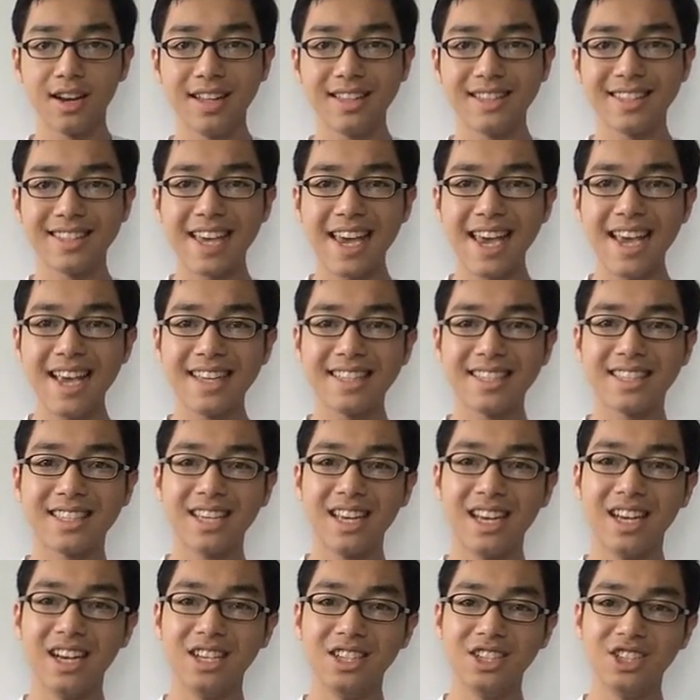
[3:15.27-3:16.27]
It takes
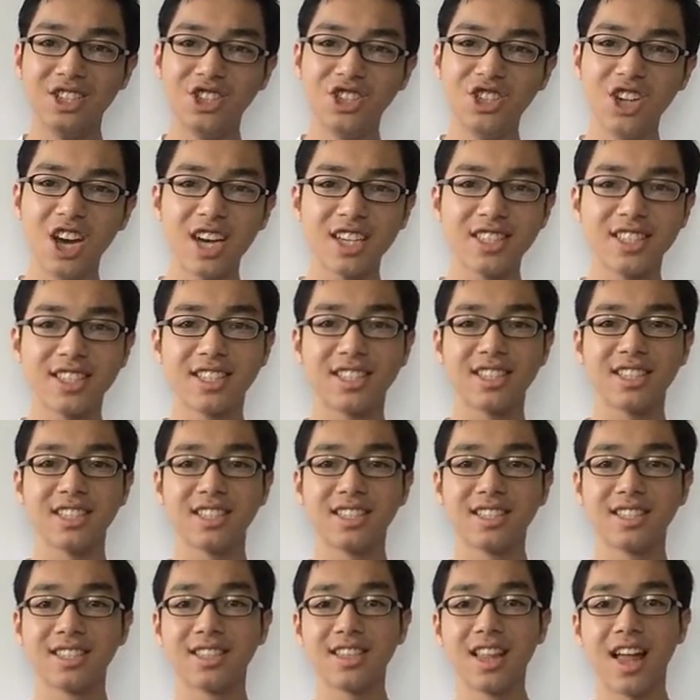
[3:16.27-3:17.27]
just
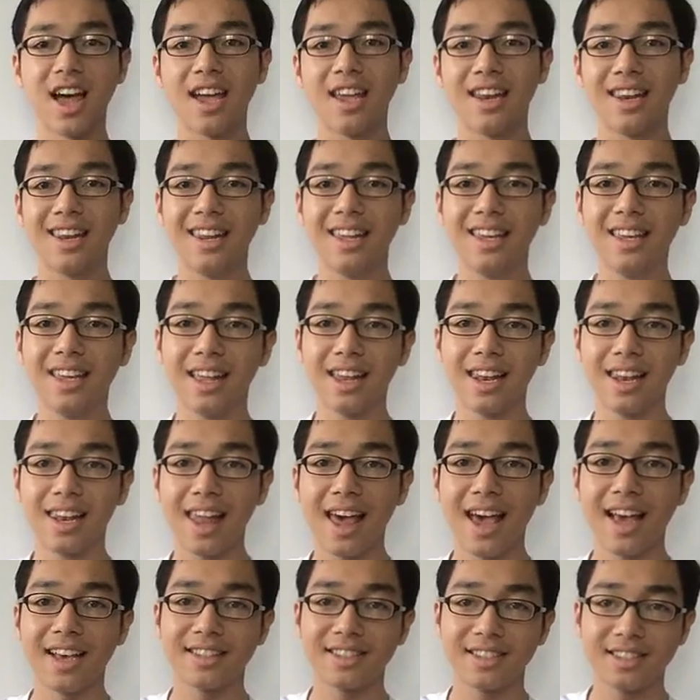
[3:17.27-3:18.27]
slightly
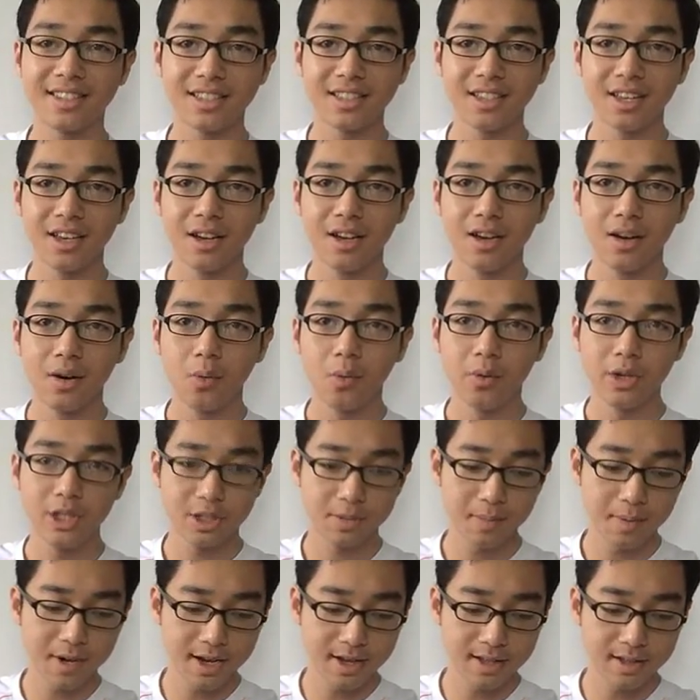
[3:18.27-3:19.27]
less,
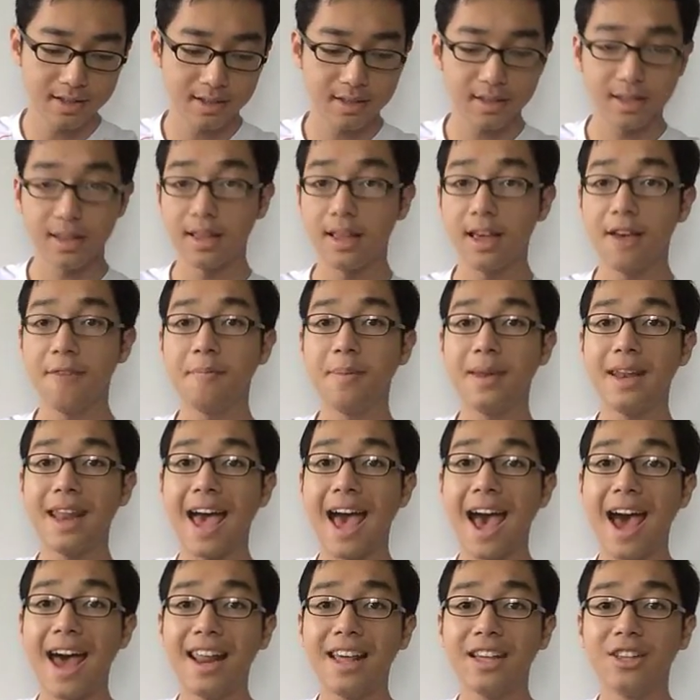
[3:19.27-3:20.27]
which means they have been
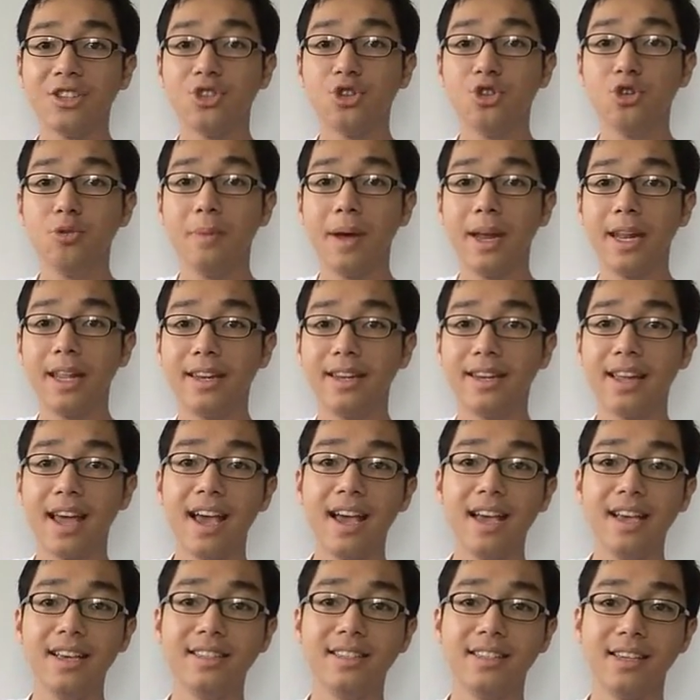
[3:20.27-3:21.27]
adding too many
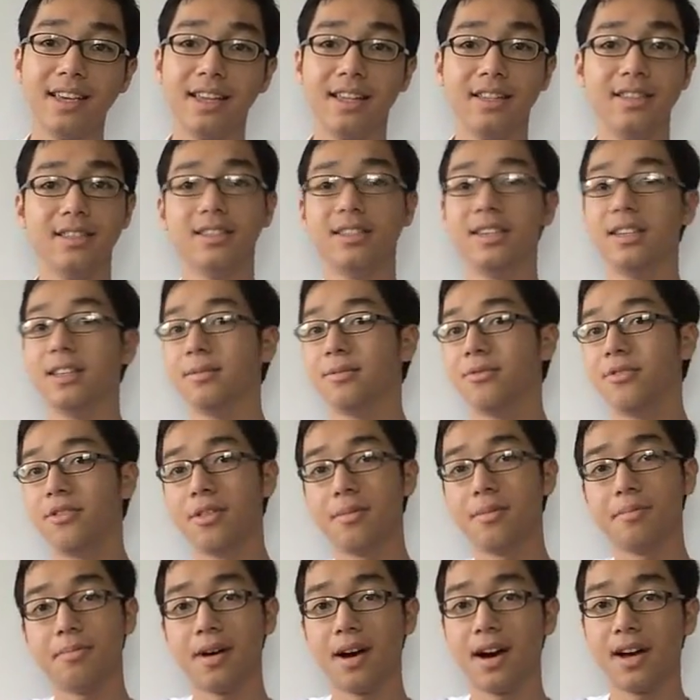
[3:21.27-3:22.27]
days in for
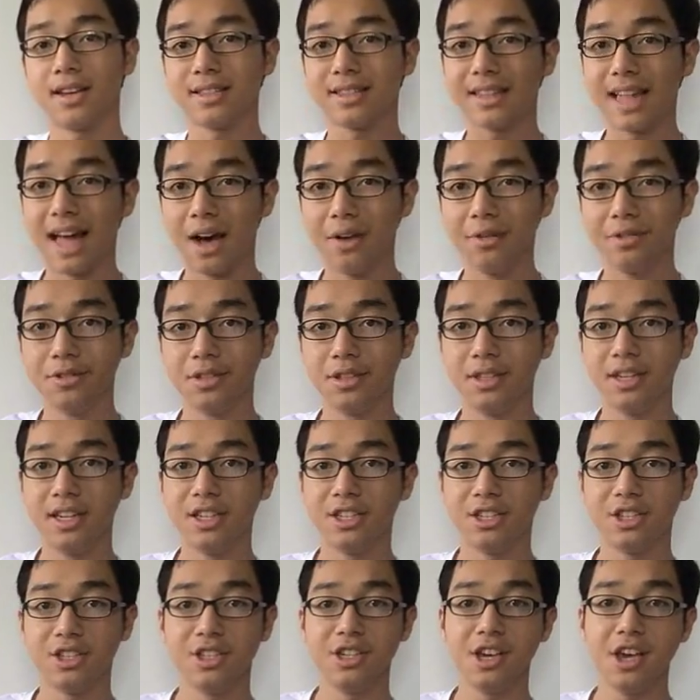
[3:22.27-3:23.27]
the past
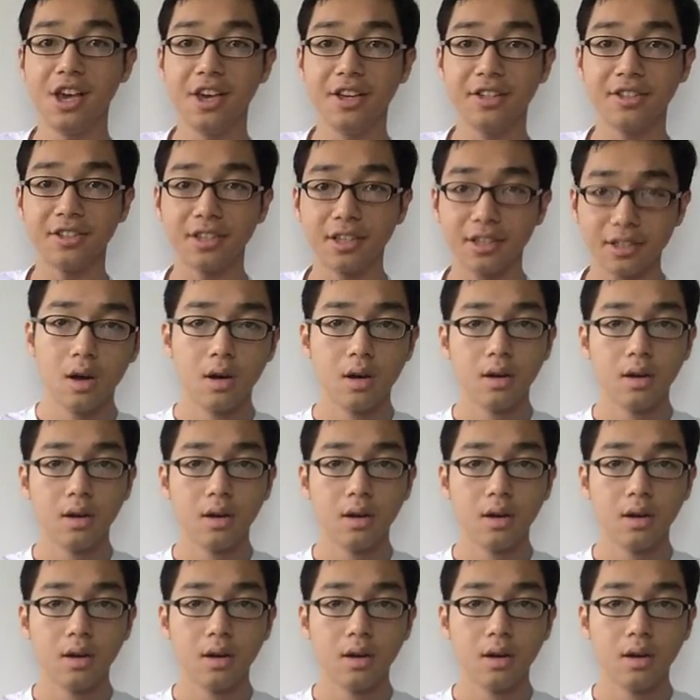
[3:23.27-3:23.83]
1,000-ish years.